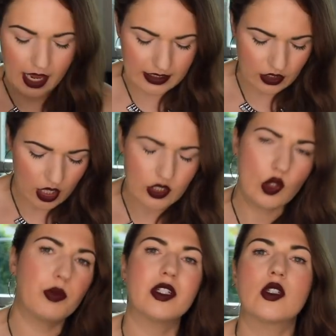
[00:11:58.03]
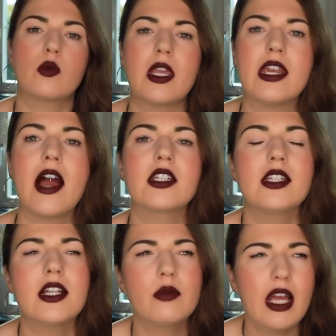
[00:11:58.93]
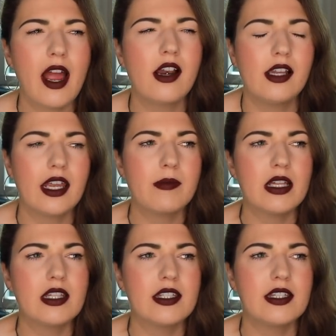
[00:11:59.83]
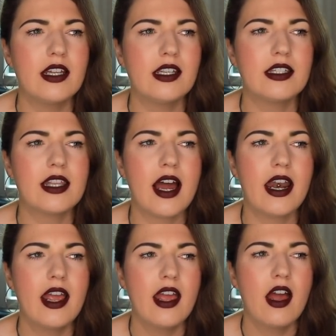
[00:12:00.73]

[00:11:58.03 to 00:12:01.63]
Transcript: It's not super sweet. Actually, that's what I kind of like about this scent, is that